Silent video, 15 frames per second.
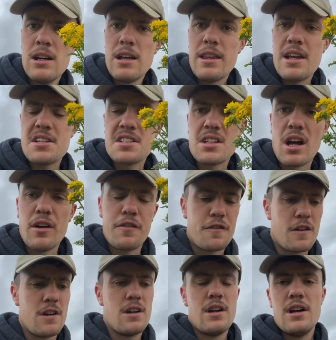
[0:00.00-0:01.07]
This stuff,
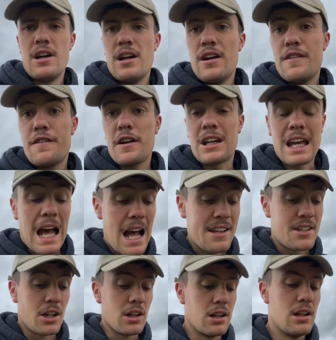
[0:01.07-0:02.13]
for
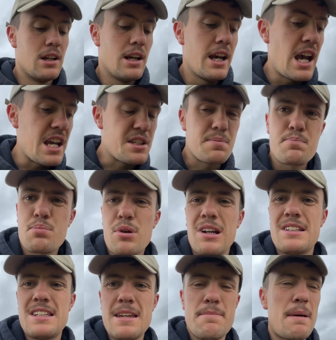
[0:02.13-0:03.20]
cattle, it's
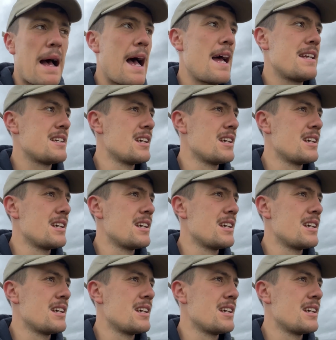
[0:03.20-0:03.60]
pretty bad.